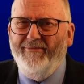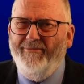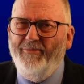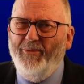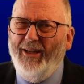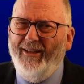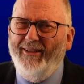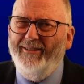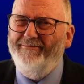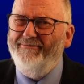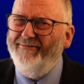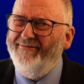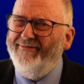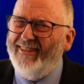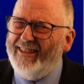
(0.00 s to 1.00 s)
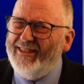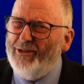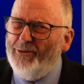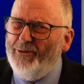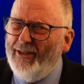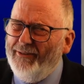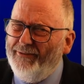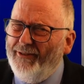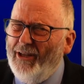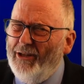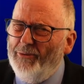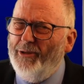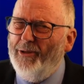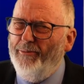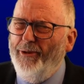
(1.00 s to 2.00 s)
well, doesn't quite flow
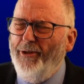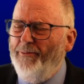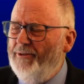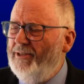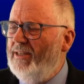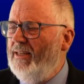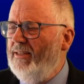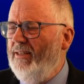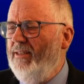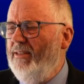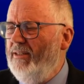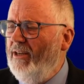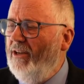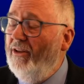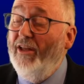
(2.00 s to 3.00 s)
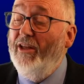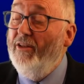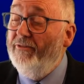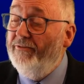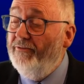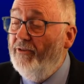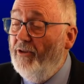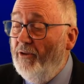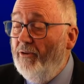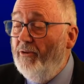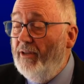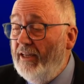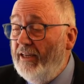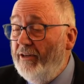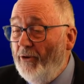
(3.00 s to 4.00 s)
with the purpose, does it? So
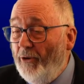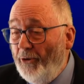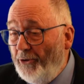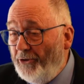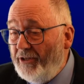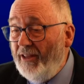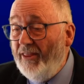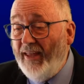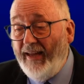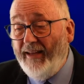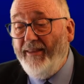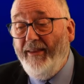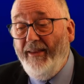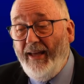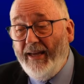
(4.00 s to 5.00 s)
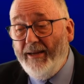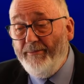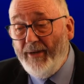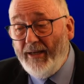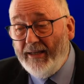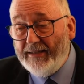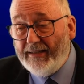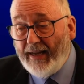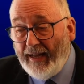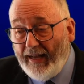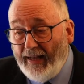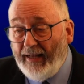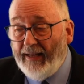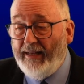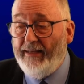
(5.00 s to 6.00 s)
in order that they might
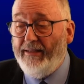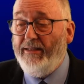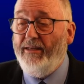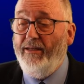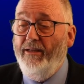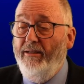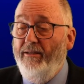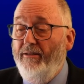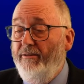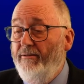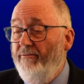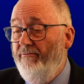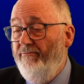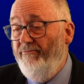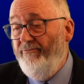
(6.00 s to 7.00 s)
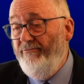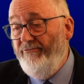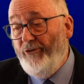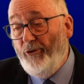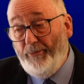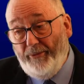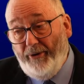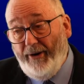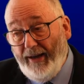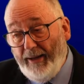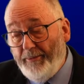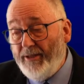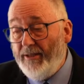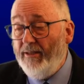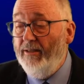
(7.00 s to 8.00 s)
ask for
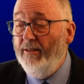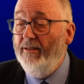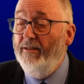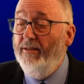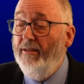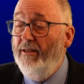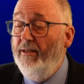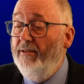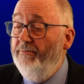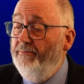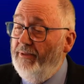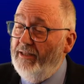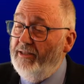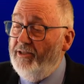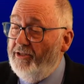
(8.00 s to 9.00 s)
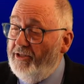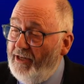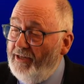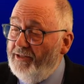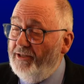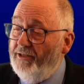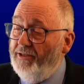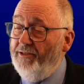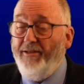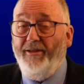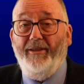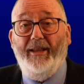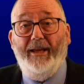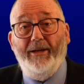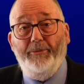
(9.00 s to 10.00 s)
Barabbas, but Jesus
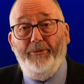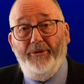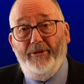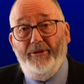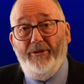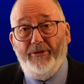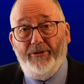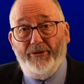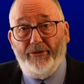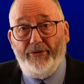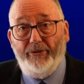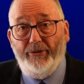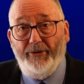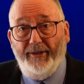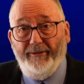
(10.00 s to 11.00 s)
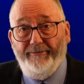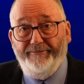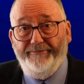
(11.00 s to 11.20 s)
they would destroy.